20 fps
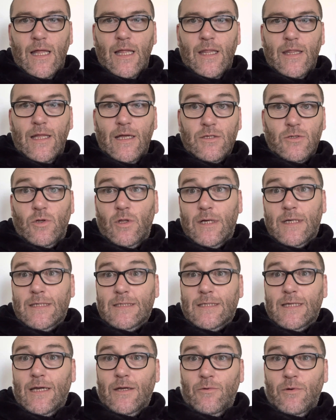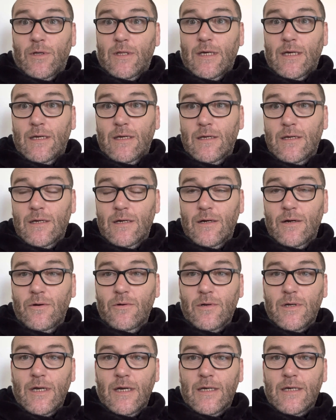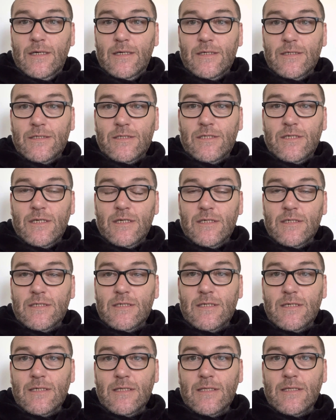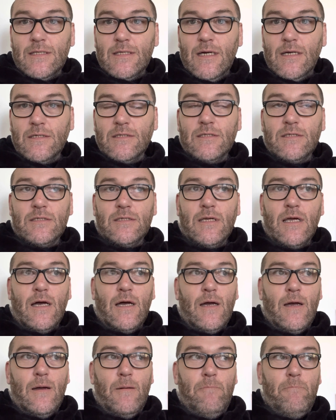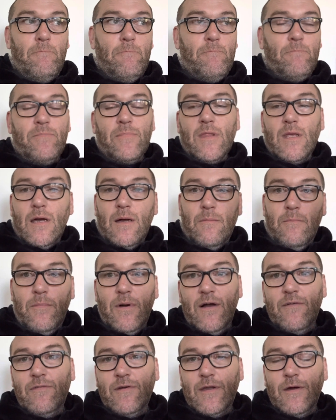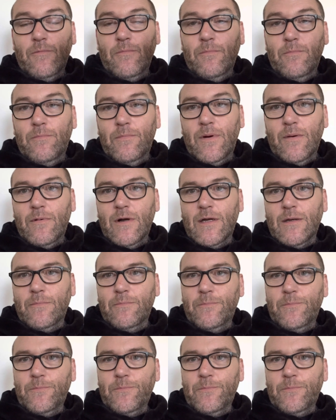that's all I can say, really. Okay, cheers, thanks, and bye for now. Bye-bye.